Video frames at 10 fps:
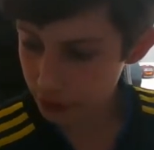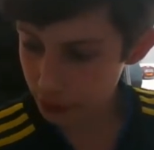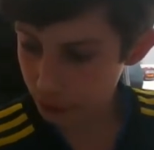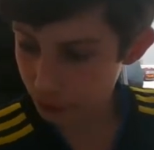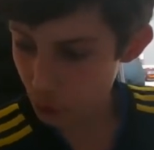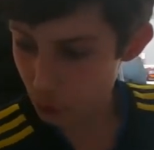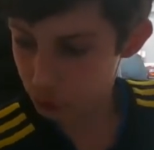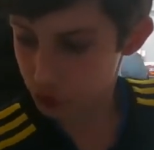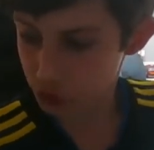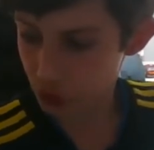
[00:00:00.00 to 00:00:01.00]
you fought
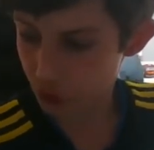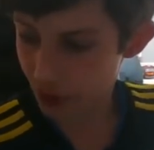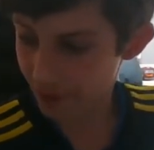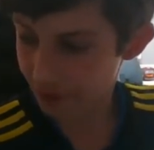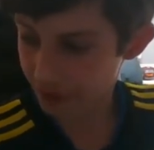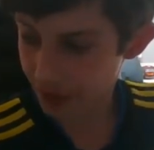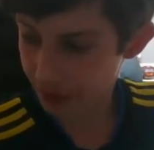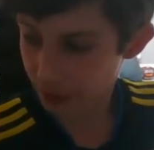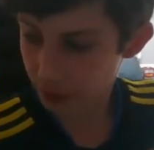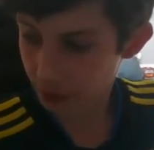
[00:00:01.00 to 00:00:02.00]
Stefan
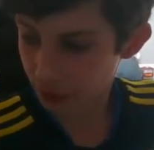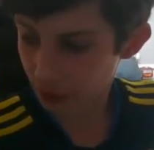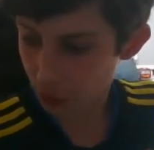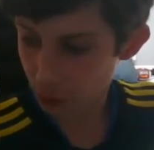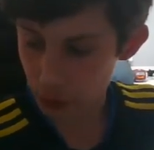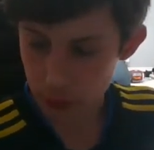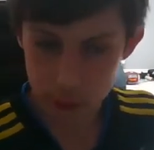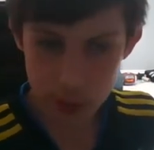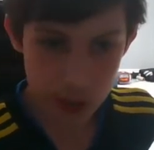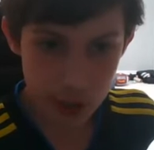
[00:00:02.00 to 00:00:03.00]
Nicolo,
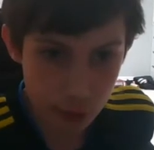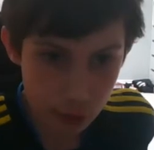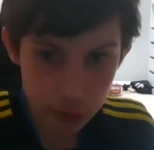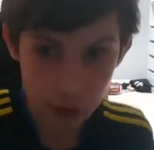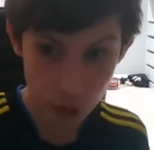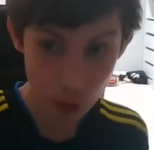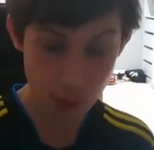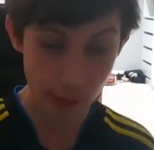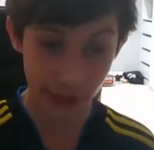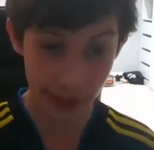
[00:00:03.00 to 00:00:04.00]
who who's
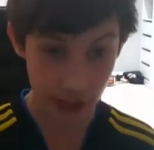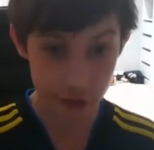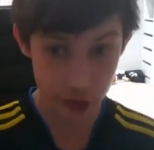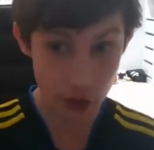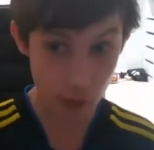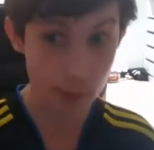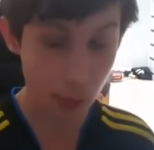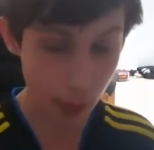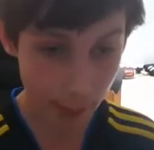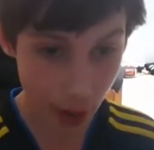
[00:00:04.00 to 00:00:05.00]
normally a
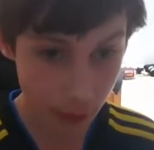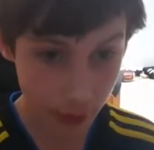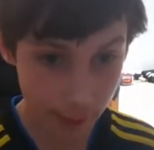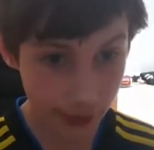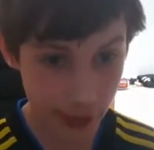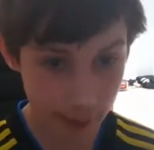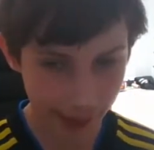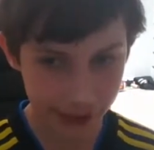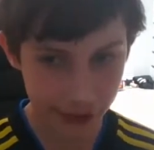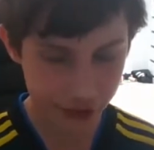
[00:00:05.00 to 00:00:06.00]
durable opponent, but you
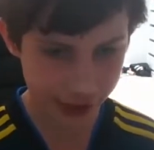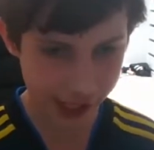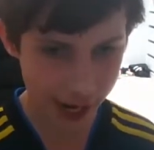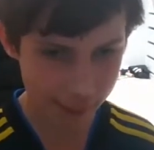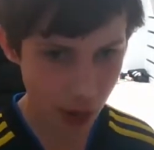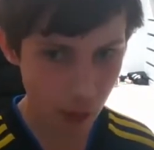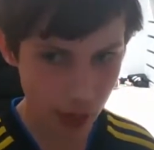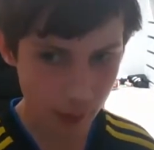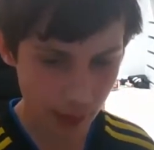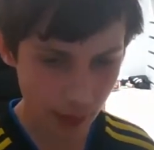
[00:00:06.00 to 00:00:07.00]
managed to get him out
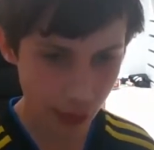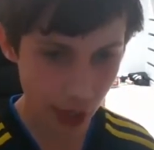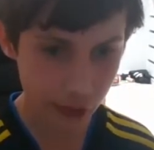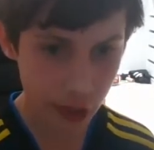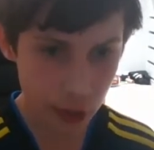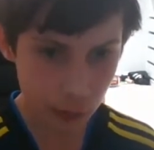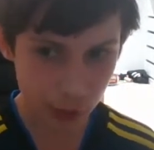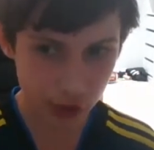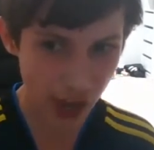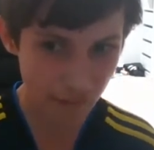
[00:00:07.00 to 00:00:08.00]
there in the third.
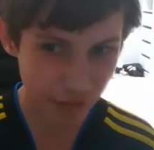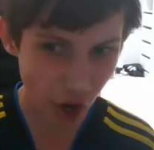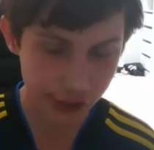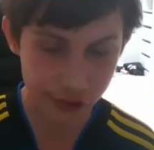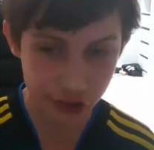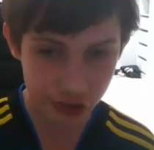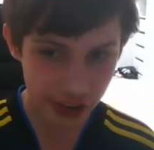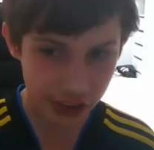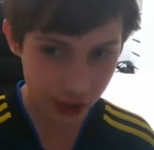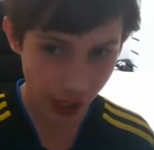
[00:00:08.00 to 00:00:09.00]
Was that a fight just
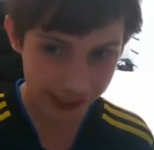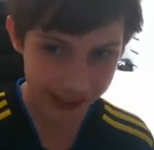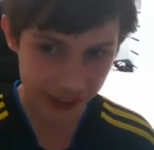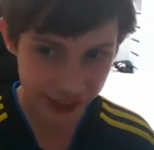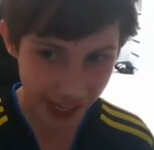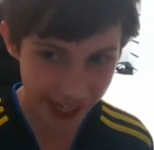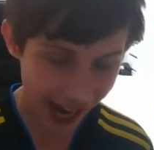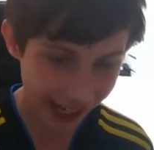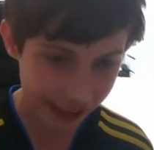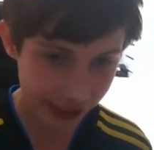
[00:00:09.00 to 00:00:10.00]
to like stay
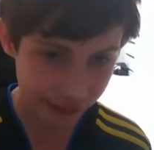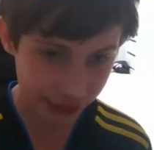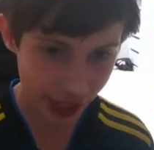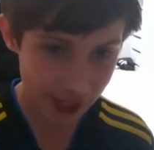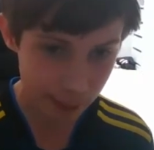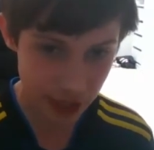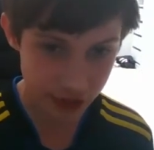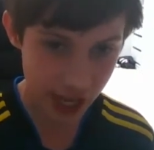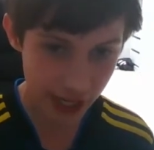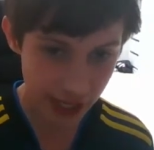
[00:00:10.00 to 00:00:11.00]
active, stay
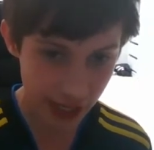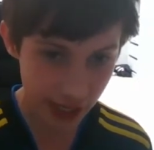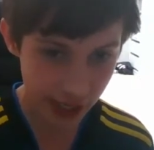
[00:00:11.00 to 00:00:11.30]
busy?